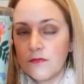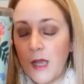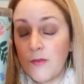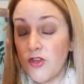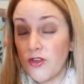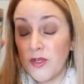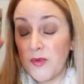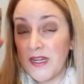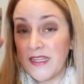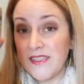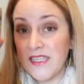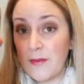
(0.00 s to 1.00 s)
I'm sure they're
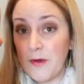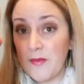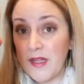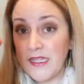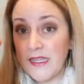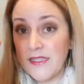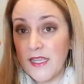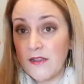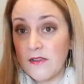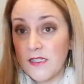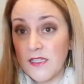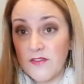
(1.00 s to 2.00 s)
running Cyber Monday
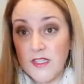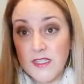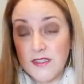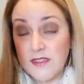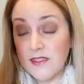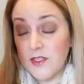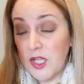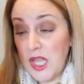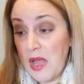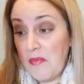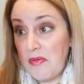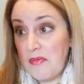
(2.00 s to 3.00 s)
sales. If this is still
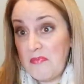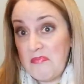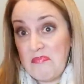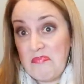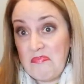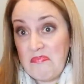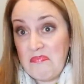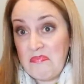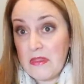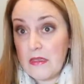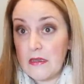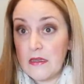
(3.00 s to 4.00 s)
up
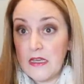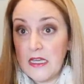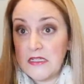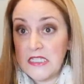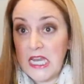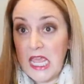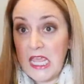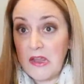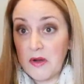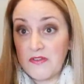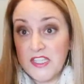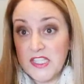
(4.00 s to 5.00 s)
today,
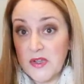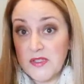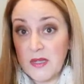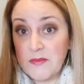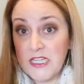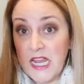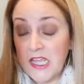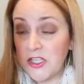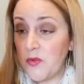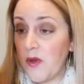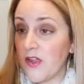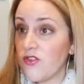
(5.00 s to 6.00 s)
or if this goes up today and
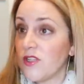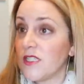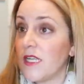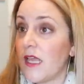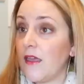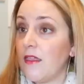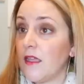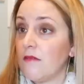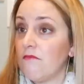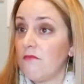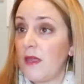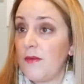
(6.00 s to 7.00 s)
you watch it today,
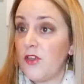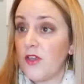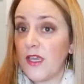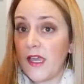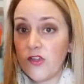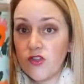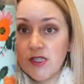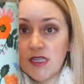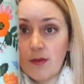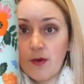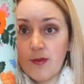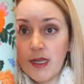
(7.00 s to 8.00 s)
then maybe you can catch a
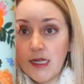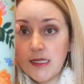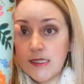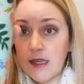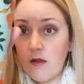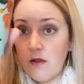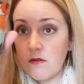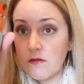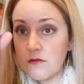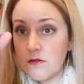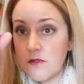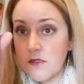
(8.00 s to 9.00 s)
Cyber Monday sale.
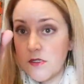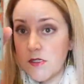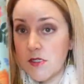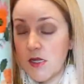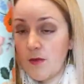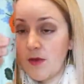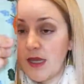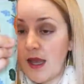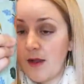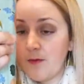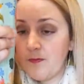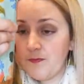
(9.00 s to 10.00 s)
But
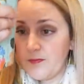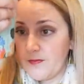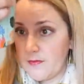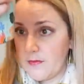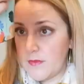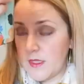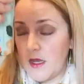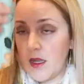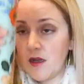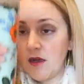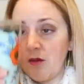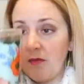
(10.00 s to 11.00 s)
yeah,
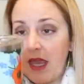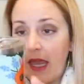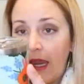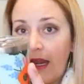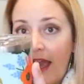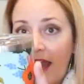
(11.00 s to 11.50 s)
unpaid